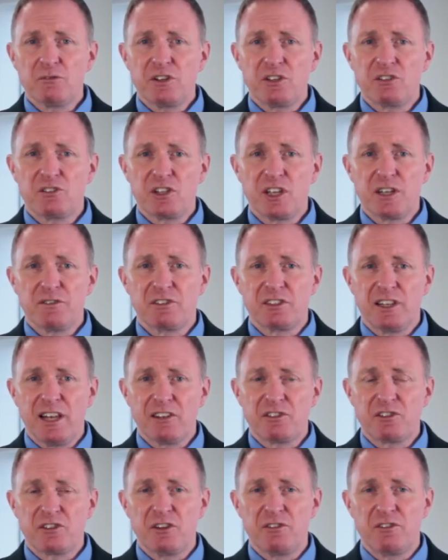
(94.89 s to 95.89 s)
receives
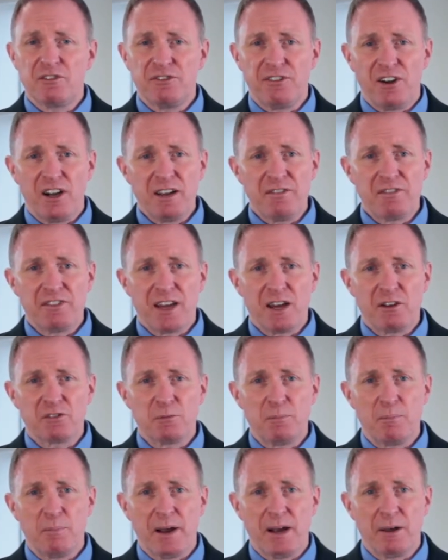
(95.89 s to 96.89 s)
less than
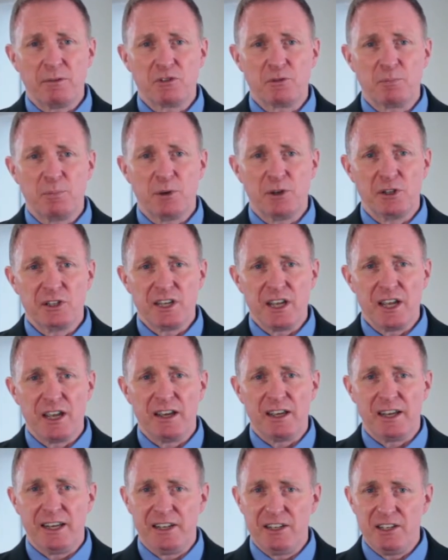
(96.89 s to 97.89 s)
£5,000 per
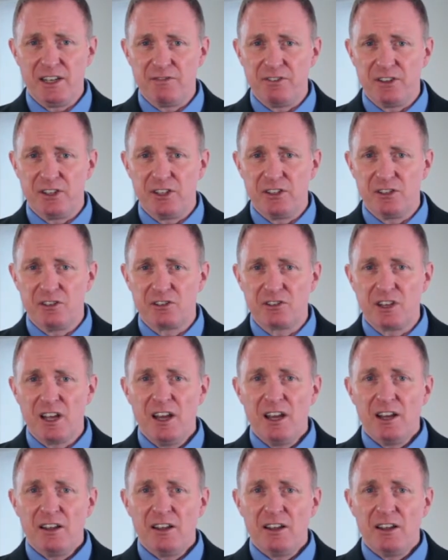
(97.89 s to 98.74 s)
year in dividends,